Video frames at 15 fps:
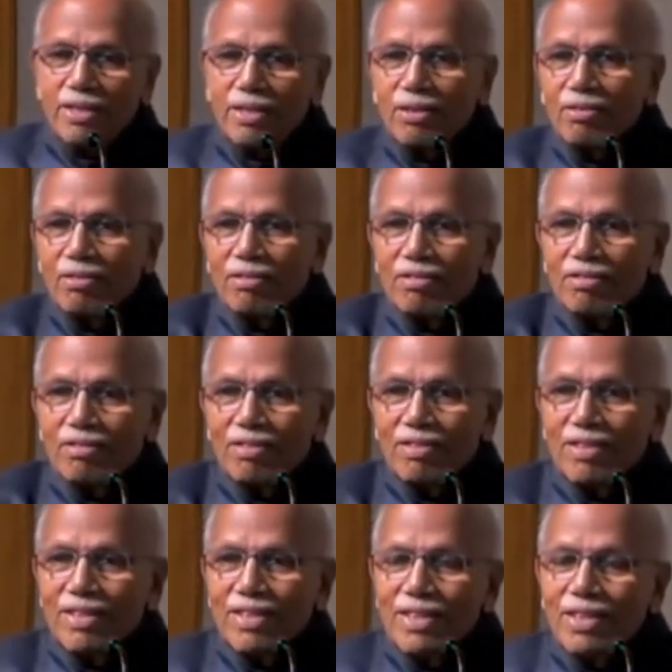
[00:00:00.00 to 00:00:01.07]
No.
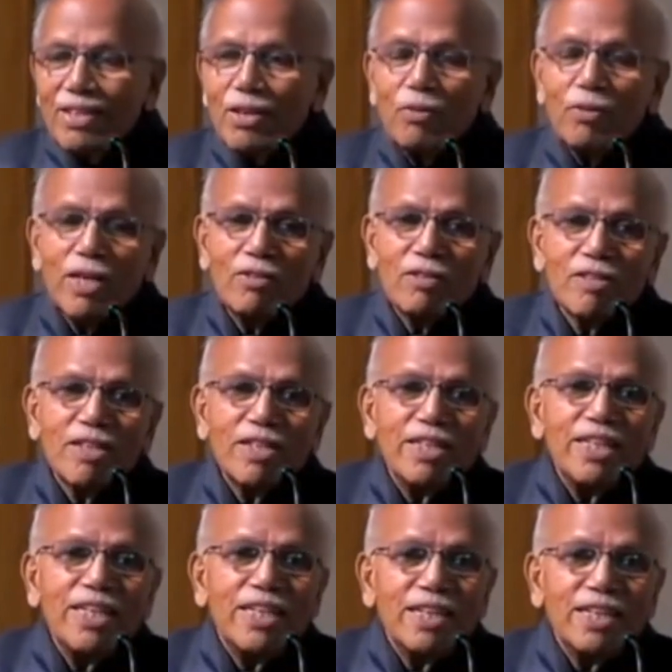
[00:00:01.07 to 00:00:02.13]
When I was a
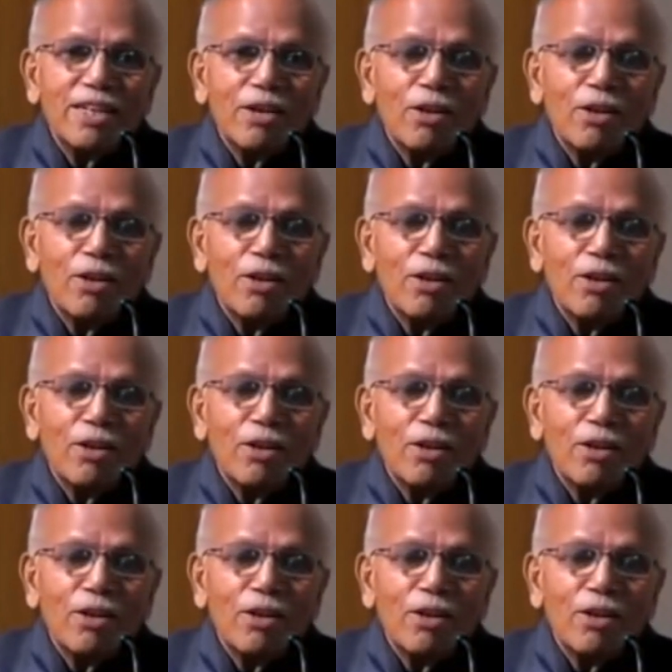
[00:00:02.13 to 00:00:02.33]
dean,